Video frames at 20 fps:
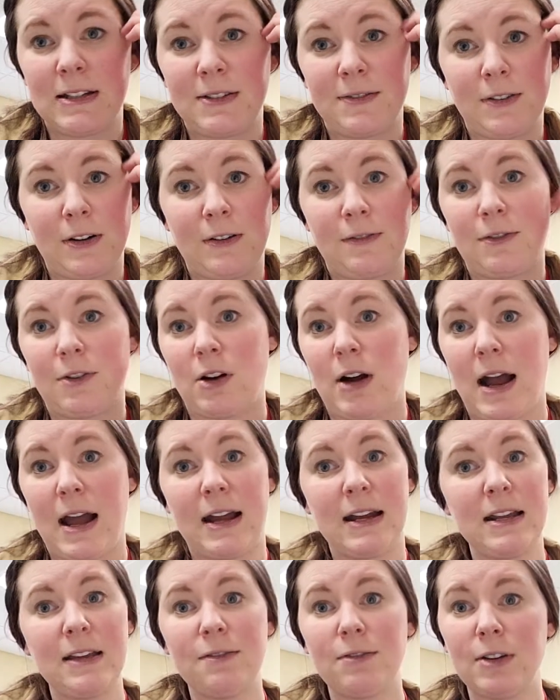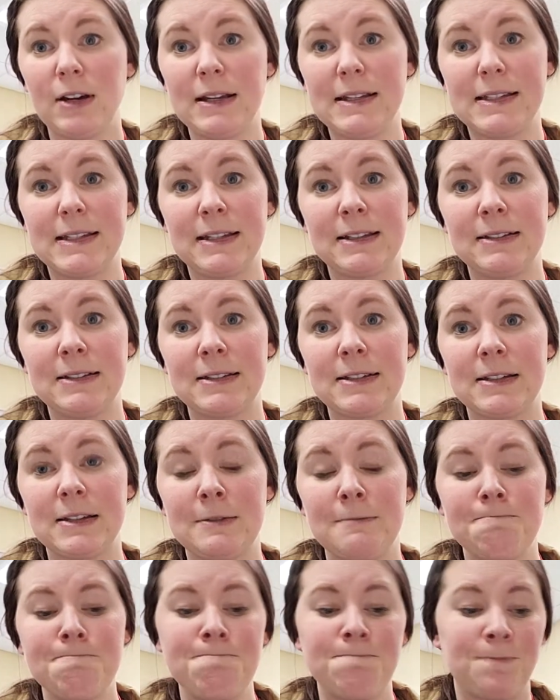for a variety of reasons.
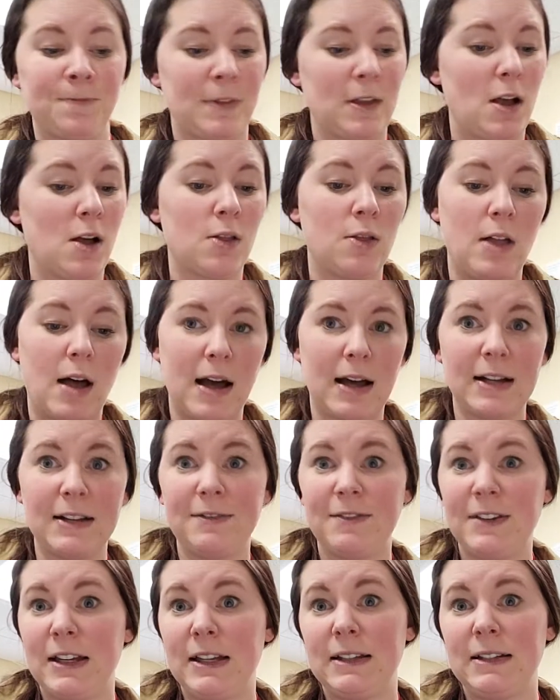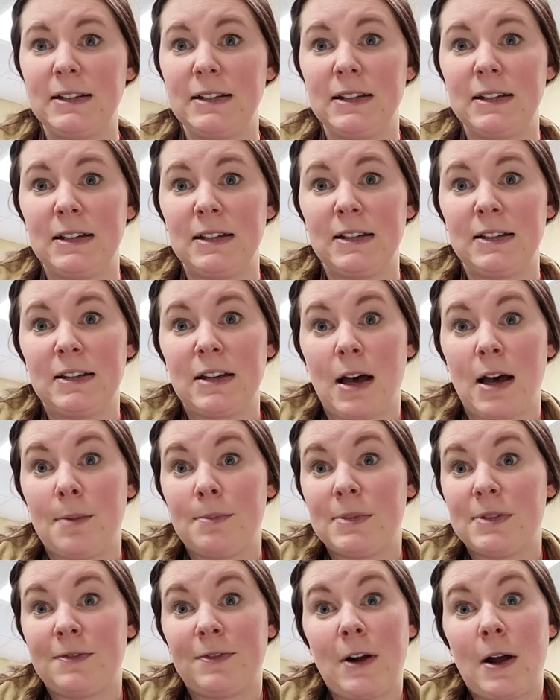A lot of it
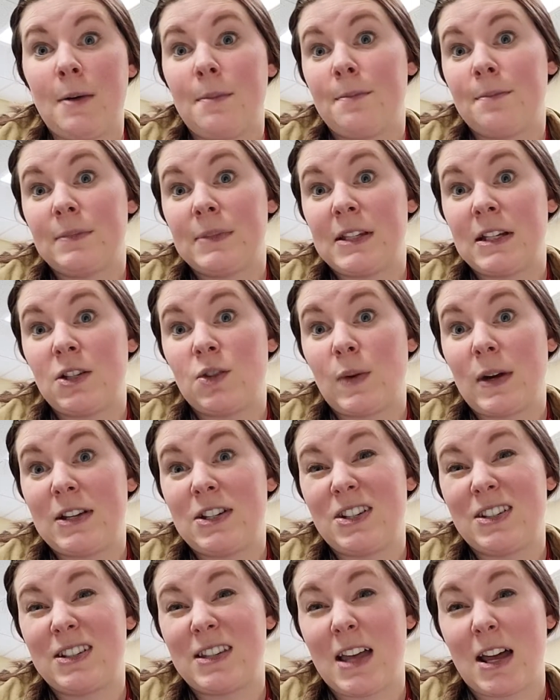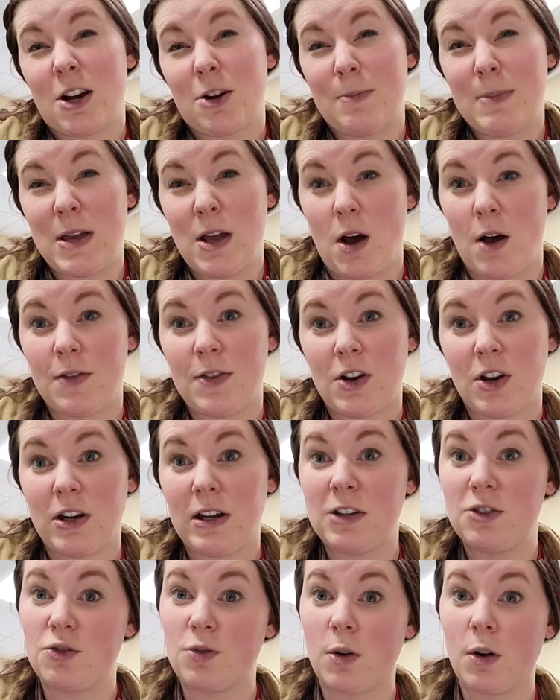comes from situations that are beyond their
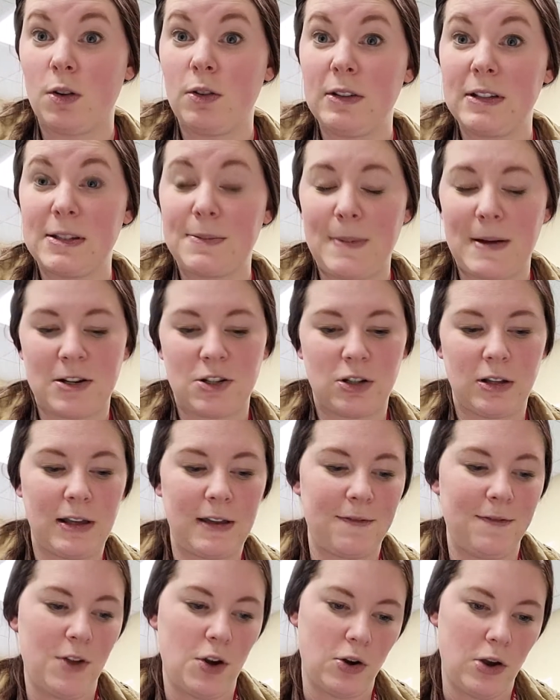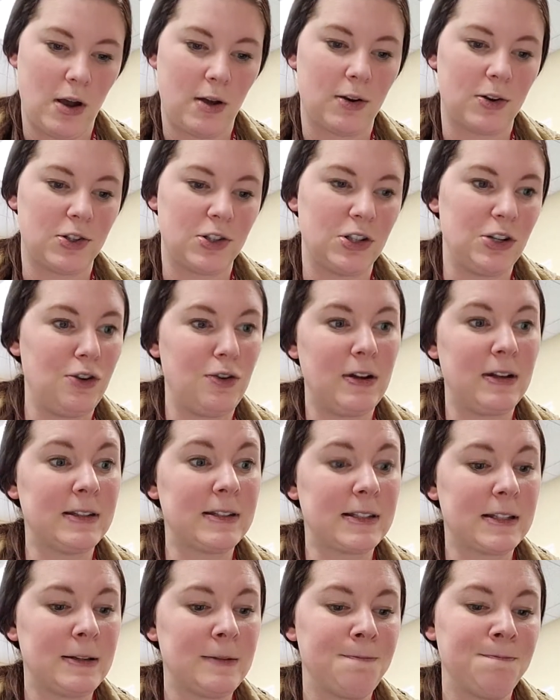control, especially if they're younger
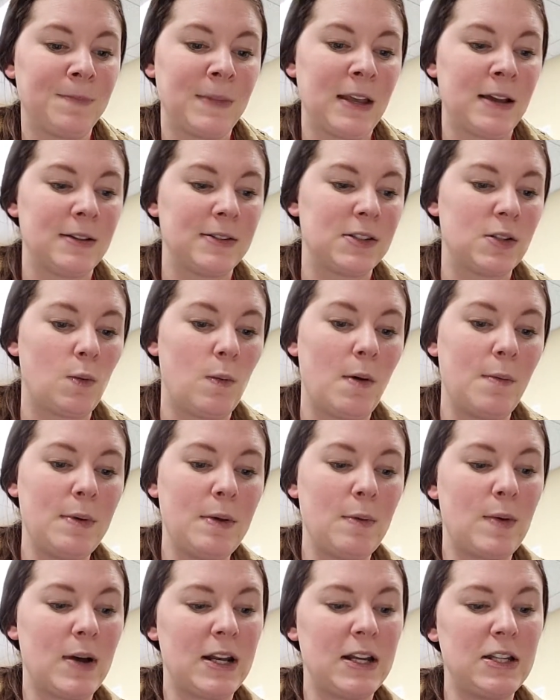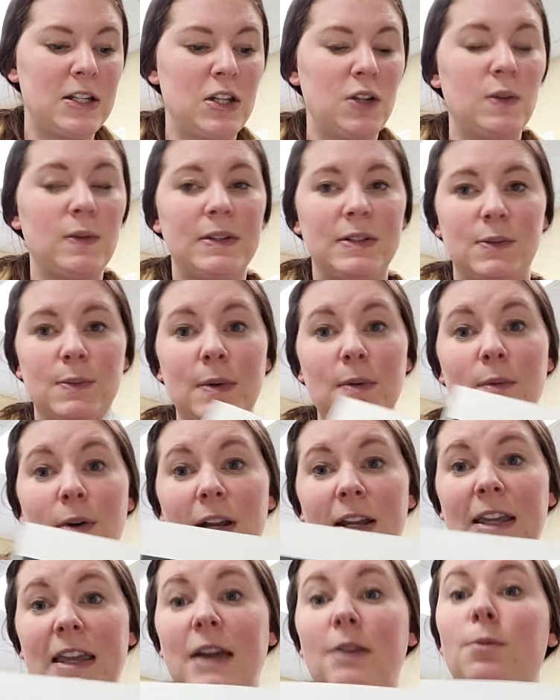students. So what we want to do is we want to
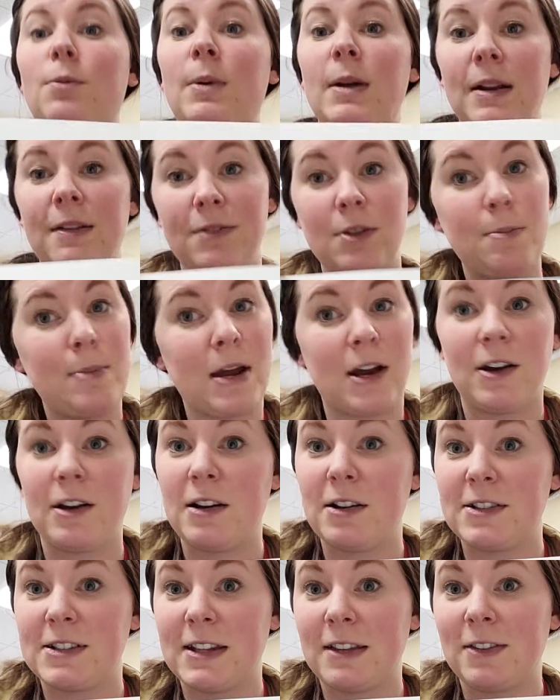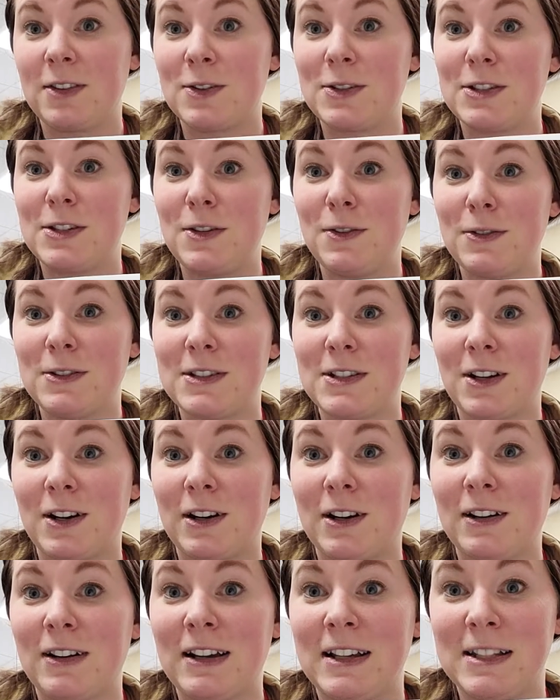get rid of the barriers that those students
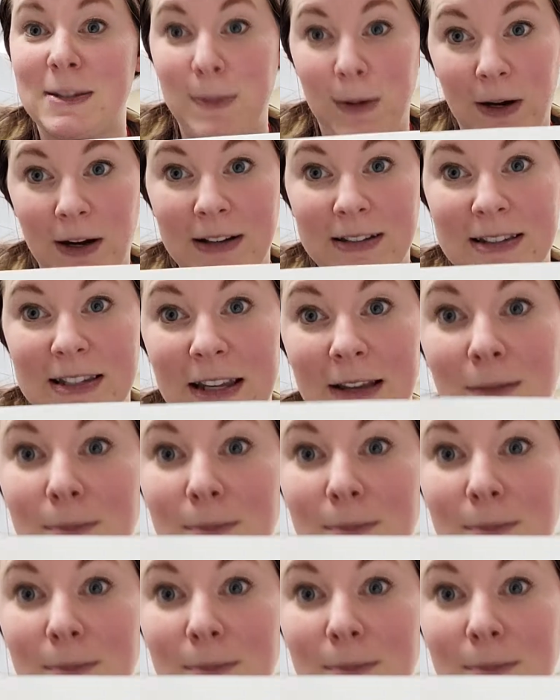are experiencing,